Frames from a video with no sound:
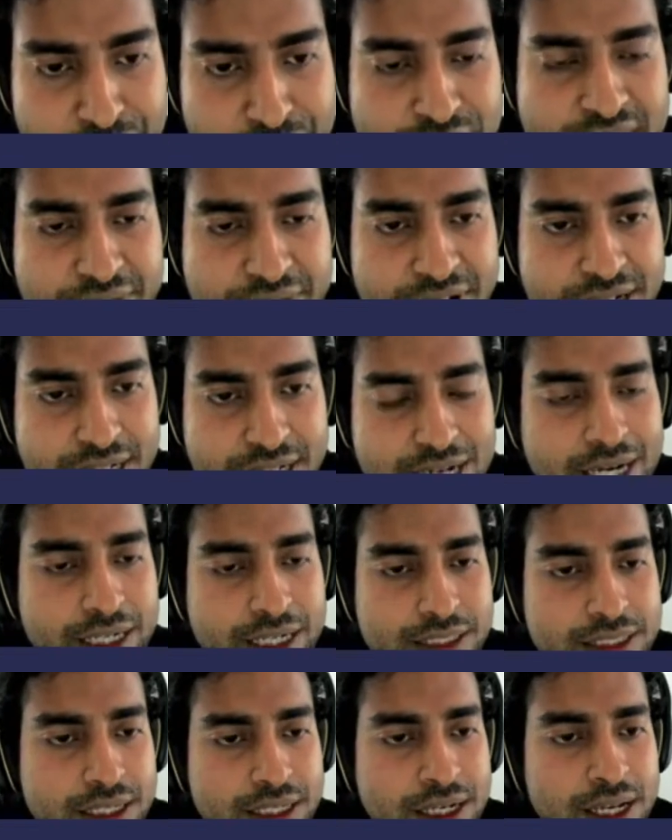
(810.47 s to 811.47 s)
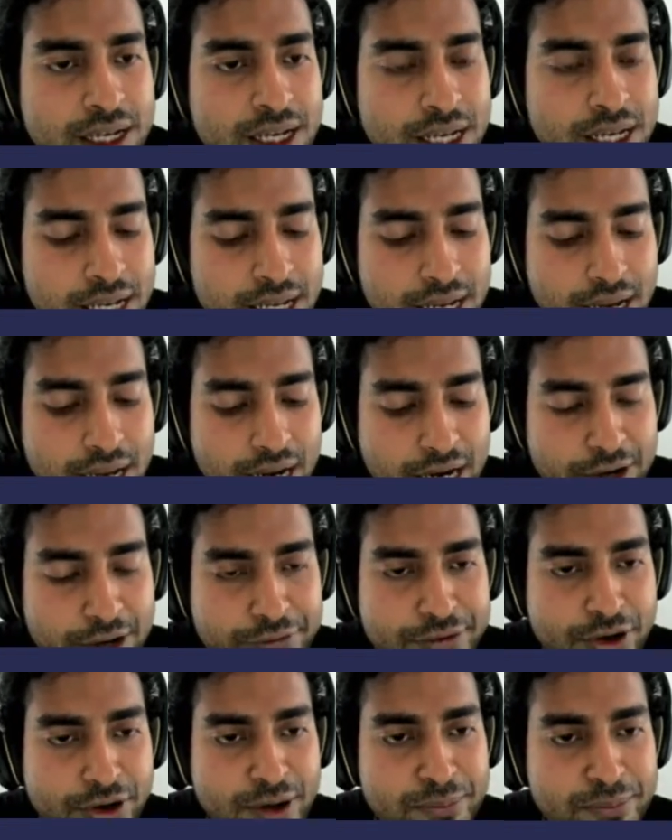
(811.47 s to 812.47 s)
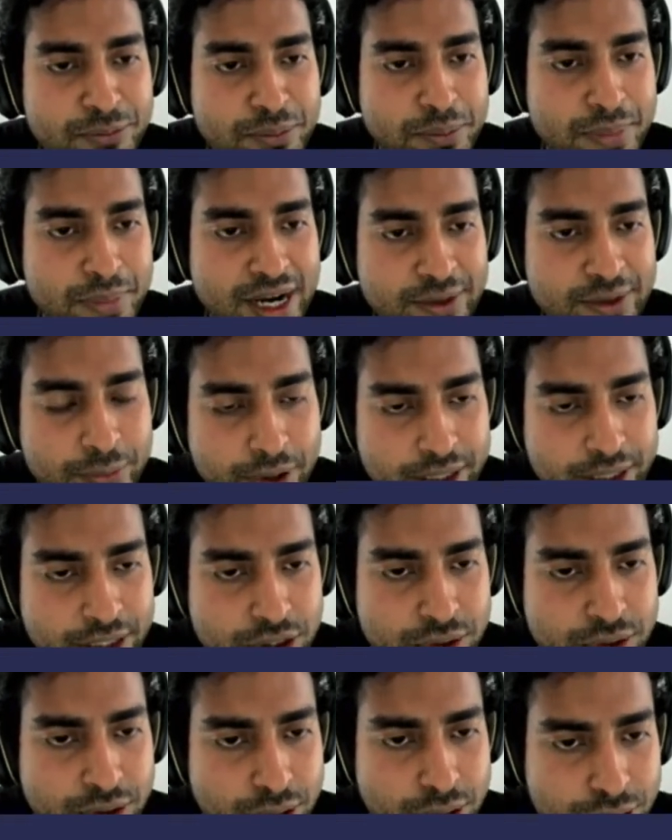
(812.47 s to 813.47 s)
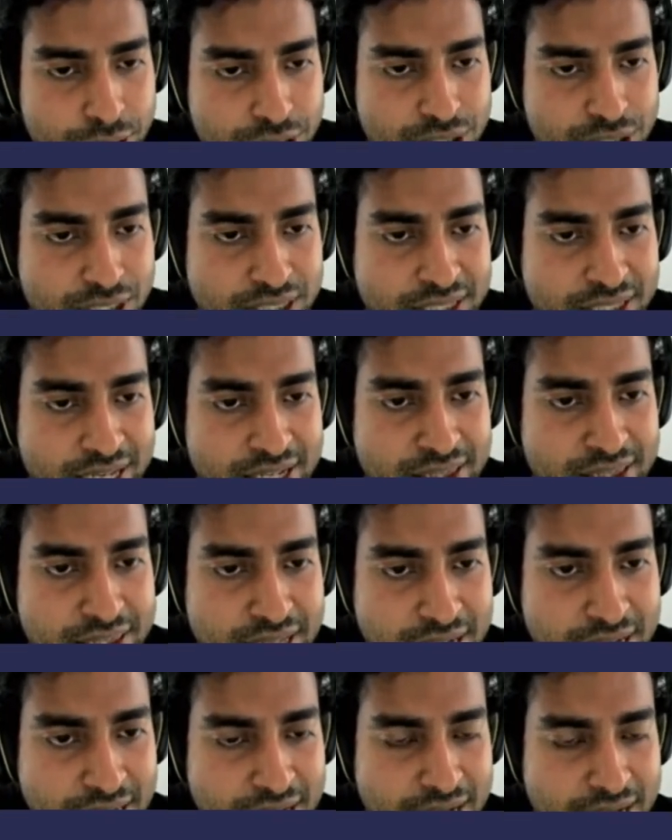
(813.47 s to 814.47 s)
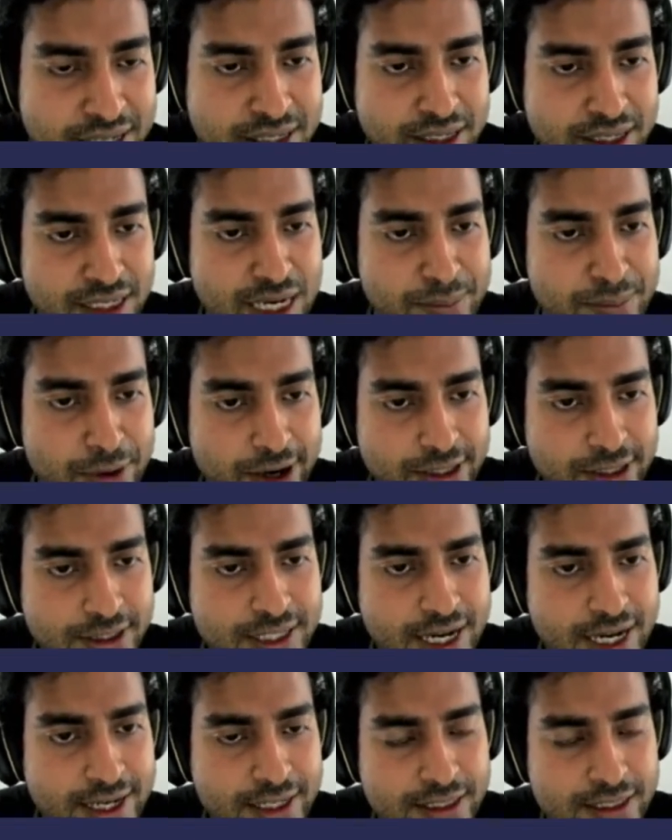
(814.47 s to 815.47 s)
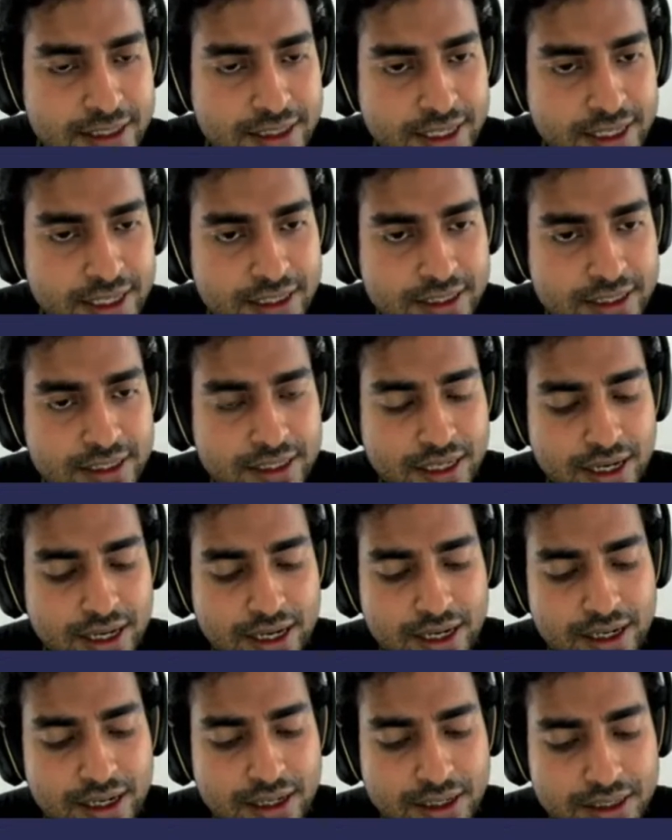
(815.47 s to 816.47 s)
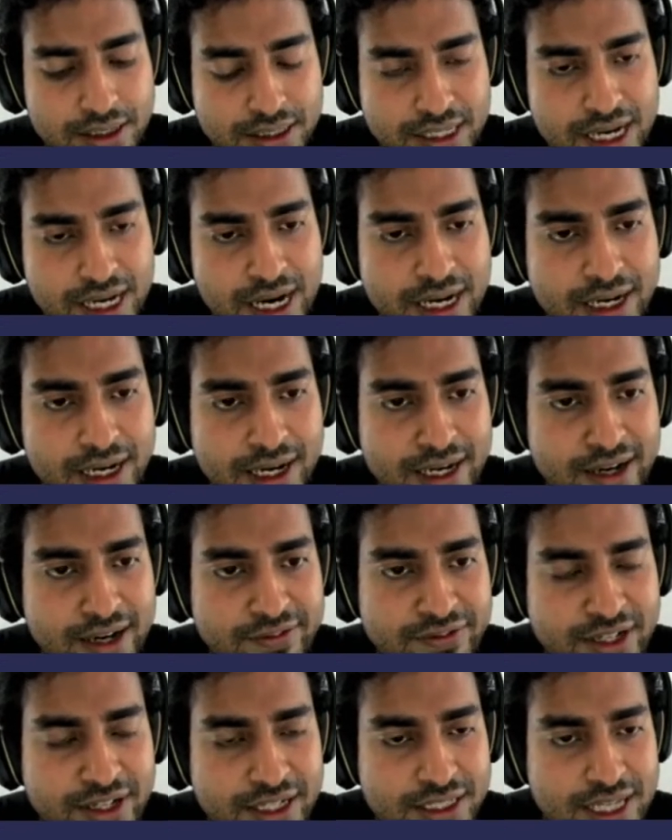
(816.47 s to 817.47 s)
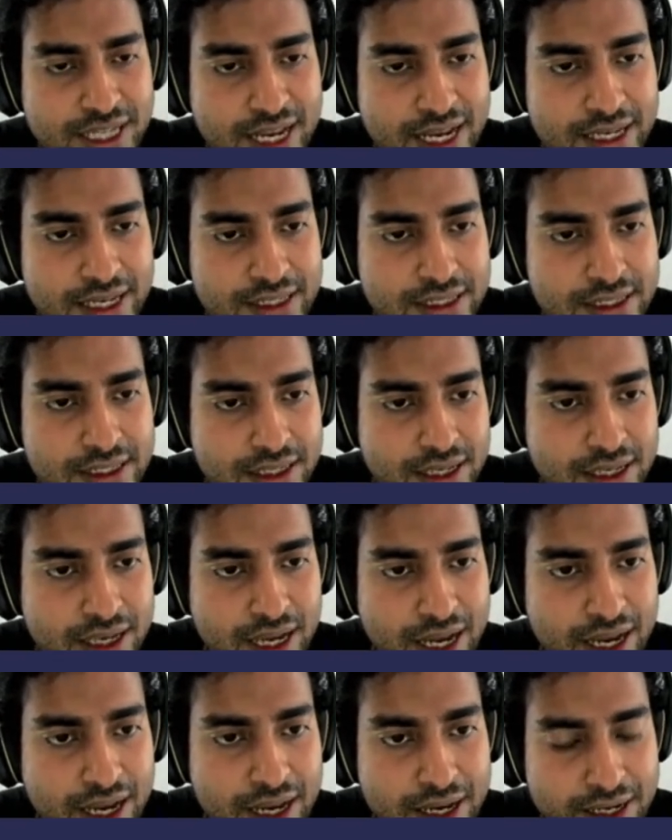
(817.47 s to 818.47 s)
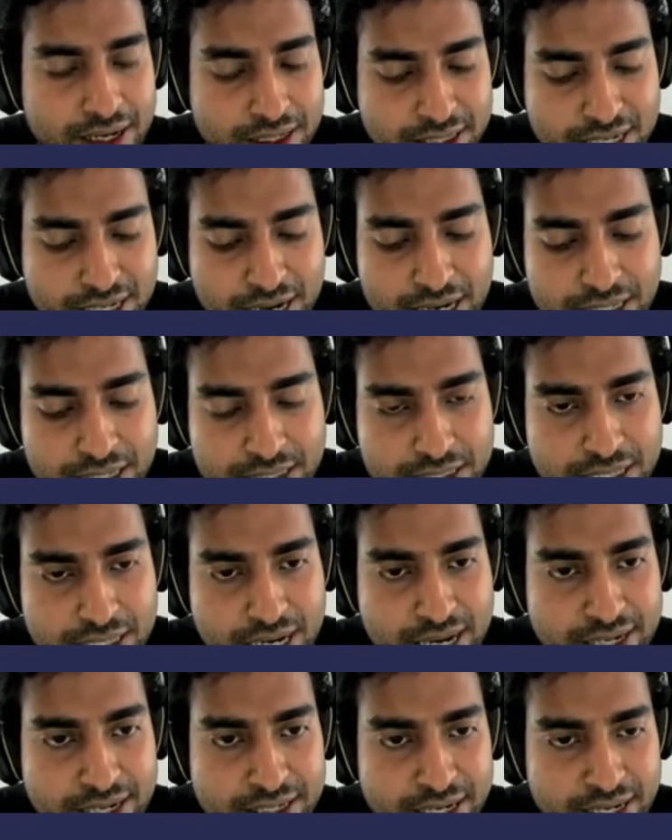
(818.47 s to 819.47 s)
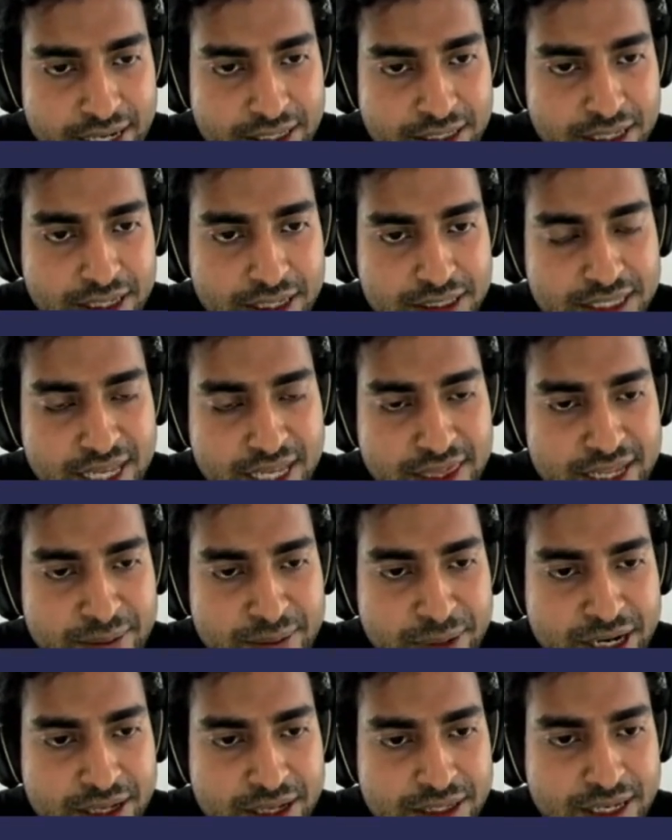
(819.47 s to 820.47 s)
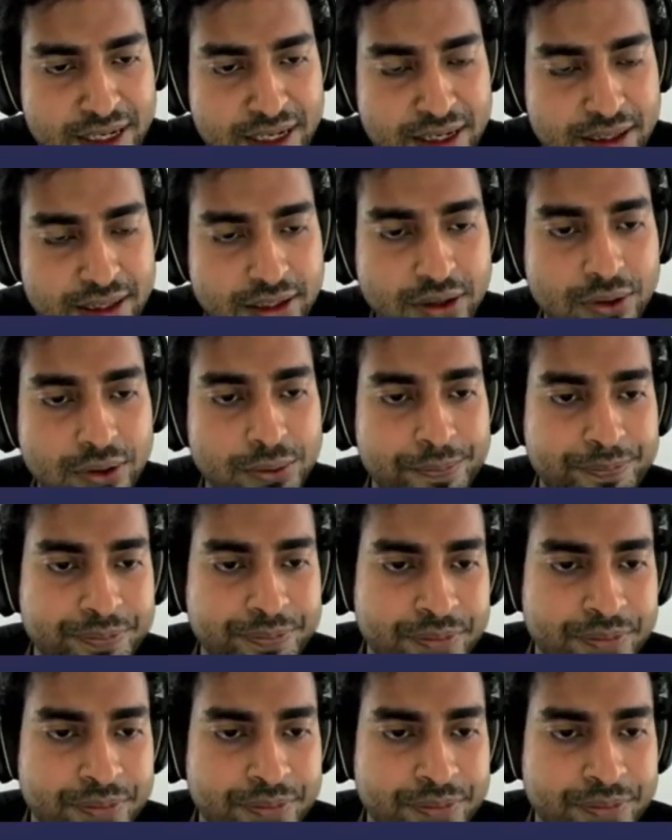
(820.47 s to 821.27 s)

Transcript: 7 cars from my wallet to yours, then they can commoditize these car NFTs as cars and like send them in a single go.